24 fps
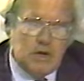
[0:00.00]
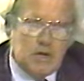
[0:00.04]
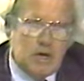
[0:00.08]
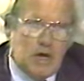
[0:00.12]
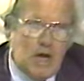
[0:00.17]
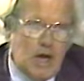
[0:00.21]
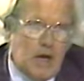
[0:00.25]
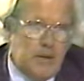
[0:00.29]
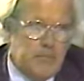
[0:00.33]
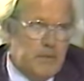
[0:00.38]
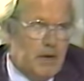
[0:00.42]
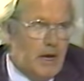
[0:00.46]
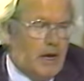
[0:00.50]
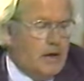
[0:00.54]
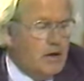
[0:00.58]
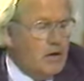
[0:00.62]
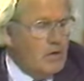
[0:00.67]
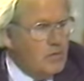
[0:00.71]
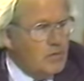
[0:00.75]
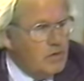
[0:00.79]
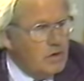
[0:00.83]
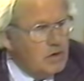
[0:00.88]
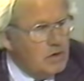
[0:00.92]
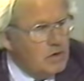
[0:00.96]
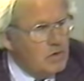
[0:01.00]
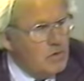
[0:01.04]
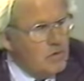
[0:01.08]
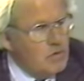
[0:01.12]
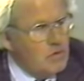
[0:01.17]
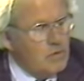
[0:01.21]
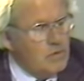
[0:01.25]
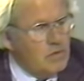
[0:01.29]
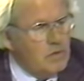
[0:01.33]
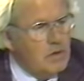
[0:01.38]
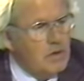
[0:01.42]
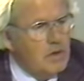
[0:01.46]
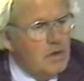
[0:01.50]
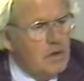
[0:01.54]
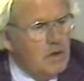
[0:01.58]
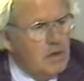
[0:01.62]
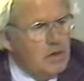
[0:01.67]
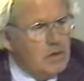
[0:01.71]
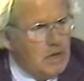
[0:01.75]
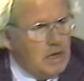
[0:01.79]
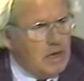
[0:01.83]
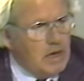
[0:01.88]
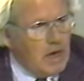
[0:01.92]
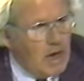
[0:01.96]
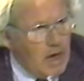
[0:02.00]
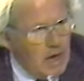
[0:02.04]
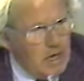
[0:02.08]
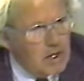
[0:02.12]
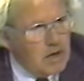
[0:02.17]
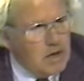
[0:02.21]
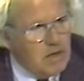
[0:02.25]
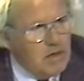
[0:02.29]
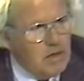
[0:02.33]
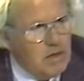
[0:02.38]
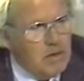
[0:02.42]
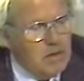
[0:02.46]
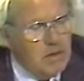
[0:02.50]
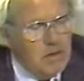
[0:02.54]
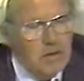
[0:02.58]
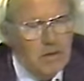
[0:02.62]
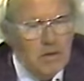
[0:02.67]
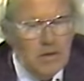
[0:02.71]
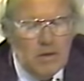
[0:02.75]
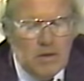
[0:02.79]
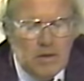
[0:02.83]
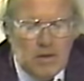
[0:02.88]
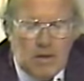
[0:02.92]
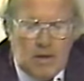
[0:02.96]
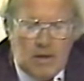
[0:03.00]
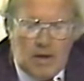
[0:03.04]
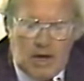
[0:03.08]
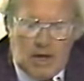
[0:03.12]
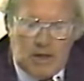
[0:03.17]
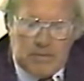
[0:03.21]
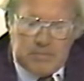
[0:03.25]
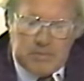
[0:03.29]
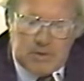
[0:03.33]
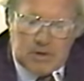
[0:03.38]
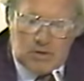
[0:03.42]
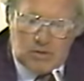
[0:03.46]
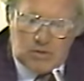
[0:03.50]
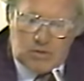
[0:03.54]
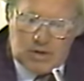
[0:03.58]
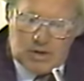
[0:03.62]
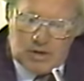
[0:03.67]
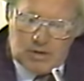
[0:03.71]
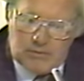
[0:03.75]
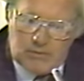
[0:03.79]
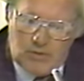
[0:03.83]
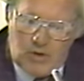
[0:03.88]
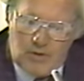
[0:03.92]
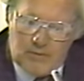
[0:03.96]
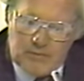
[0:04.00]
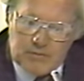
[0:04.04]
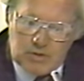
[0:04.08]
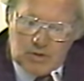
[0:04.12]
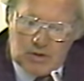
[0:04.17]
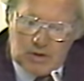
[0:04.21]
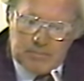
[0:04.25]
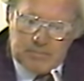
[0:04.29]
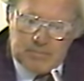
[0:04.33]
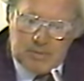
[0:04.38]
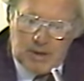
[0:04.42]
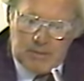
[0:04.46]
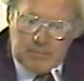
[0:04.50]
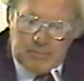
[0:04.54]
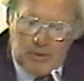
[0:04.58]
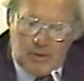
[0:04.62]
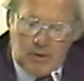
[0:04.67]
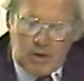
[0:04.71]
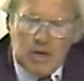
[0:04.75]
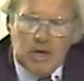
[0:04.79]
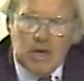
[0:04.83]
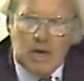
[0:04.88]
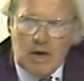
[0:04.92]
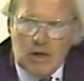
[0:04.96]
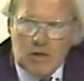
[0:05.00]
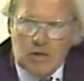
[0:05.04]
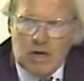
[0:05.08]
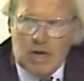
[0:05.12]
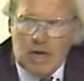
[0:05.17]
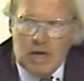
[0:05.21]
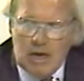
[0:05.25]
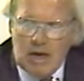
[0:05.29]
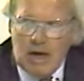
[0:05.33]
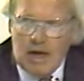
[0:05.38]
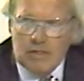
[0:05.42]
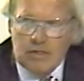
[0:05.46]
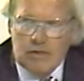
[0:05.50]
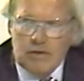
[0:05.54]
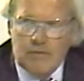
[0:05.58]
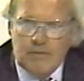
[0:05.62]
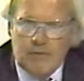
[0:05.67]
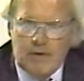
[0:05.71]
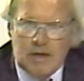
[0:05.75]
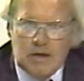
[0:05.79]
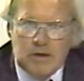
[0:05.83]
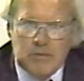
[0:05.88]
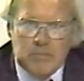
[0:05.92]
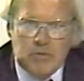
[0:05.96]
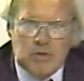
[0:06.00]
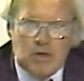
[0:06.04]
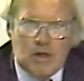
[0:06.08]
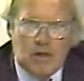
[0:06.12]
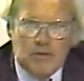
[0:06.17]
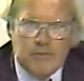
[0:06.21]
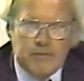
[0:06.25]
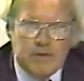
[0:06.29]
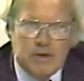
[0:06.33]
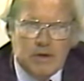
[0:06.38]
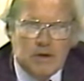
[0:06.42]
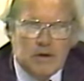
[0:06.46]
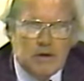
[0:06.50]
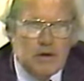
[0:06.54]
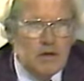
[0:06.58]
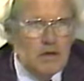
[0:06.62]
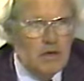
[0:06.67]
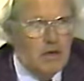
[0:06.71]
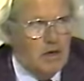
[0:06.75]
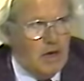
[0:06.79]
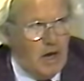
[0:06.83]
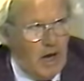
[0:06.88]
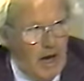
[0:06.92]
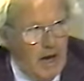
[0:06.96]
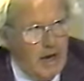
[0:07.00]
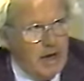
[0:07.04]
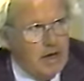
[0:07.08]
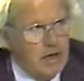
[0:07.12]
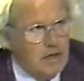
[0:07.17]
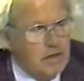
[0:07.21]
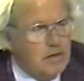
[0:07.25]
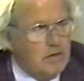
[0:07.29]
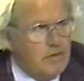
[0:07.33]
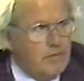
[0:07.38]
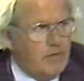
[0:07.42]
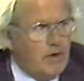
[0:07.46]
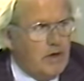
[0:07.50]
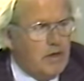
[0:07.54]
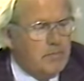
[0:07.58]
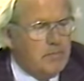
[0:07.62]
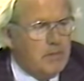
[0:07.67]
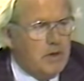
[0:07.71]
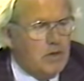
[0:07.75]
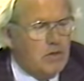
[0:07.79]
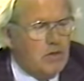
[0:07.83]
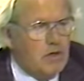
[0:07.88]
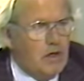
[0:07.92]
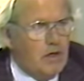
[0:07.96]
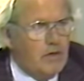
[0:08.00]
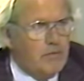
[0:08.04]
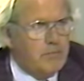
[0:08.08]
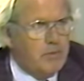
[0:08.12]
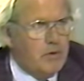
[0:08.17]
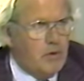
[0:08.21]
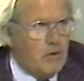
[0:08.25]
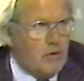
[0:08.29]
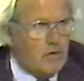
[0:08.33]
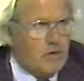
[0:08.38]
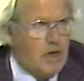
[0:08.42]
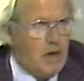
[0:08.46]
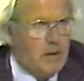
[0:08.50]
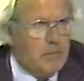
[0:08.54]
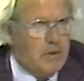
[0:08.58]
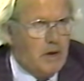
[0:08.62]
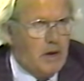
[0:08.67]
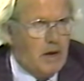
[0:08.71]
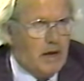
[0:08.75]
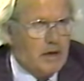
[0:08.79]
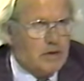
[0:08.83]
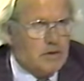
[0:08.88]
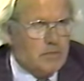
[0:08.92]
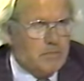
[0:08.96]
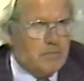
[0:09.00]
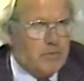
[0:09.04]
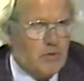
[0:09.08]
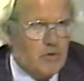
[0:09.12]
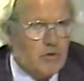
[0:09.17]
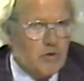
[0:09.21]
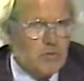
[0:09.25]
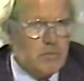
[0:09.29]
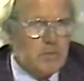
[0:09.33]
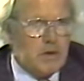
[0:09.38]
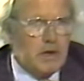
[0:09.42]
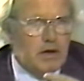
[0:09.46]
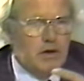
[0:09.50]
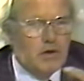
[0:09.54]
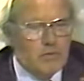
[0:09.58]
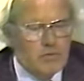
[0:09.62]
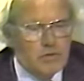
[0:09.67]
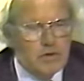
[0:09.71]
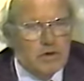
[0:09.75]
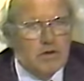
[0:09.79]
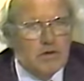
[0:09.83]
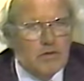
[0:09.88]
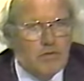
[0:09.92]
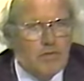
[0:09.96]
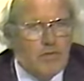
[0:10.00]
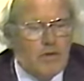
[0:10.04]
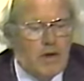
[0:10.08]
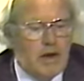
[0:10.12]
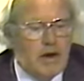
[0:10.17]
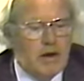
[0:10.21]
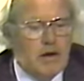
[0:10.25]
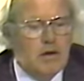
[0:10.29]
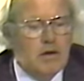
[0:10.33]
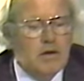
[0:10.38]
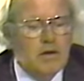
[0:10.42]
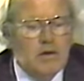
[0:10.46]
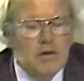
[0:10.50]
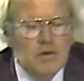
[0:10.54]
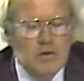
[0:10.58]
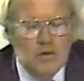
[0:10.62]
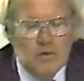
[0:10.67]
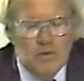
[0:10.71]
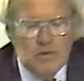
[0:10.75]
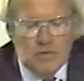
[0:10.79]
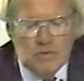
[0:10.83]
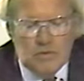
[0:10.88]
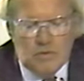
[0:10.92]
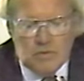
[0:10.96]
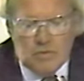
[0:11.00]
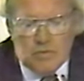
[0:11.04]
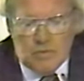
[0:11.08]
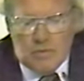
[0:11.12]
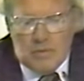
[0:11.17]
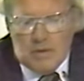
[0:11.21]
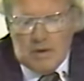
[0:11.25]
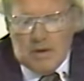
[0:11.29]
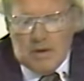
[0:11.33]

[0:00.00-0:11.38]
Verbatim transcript: in camera. I don't think you should take any administrative officer in, in He, has, he can defend himself here. I can defend myself because I'm an elected person, but I don't think it's fair to, to,